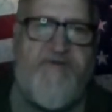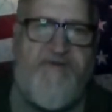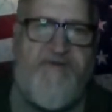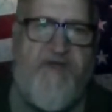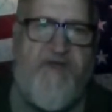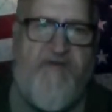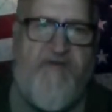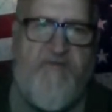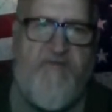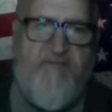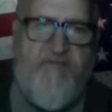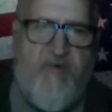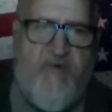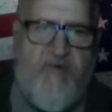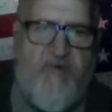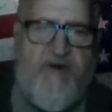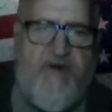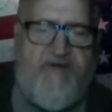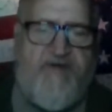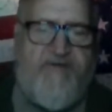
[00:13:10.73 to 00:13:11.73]
the southern
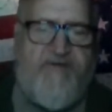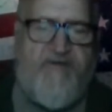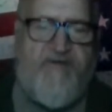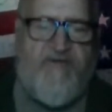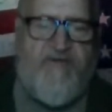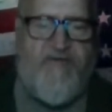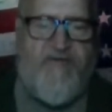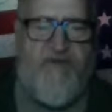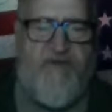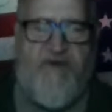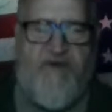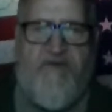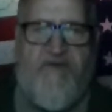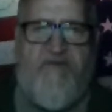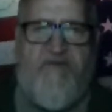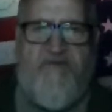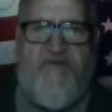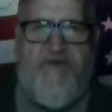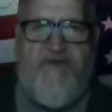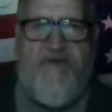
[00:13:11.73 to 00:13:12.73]
border. So
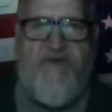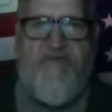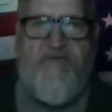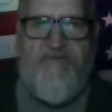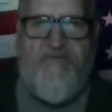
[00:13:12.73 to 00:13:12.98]
no, you